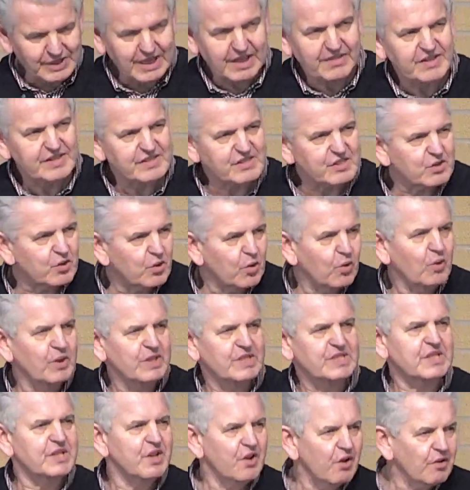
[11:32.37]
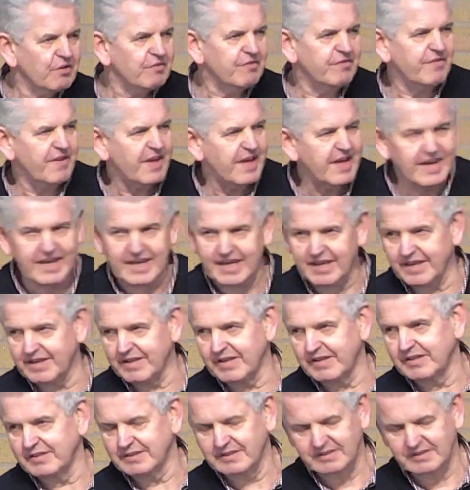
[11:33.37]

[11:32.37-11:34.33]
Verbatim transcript: Now, this call is not vague.